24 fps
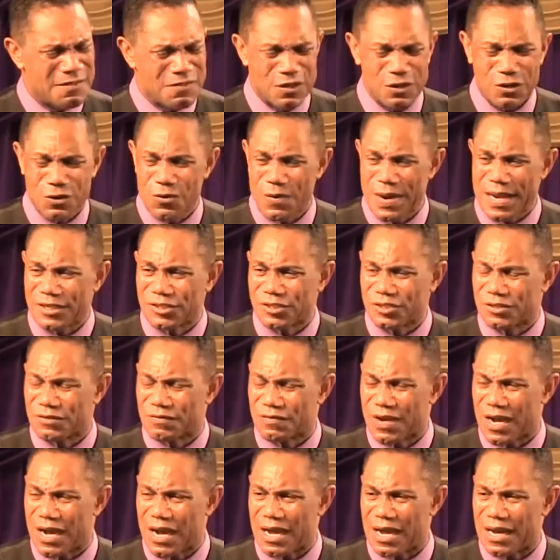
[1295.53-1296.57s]
the grace
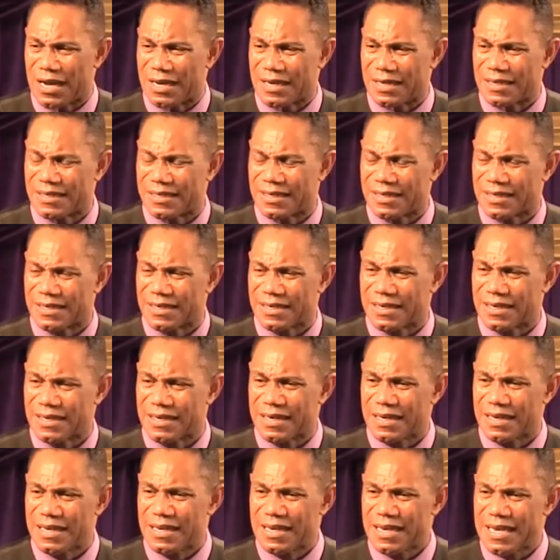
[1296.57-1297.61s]
of God.
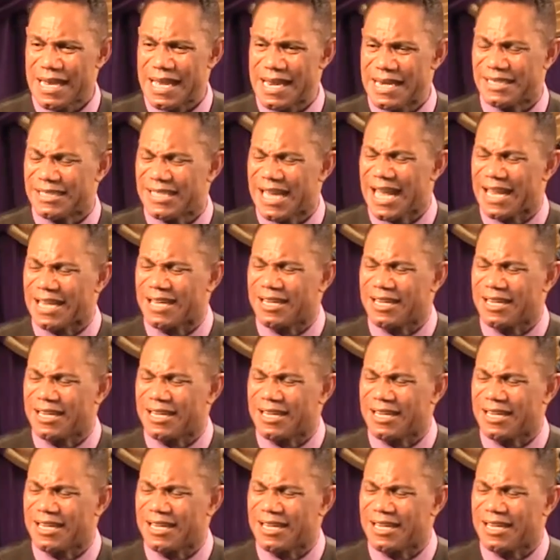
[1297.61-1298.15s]
And as I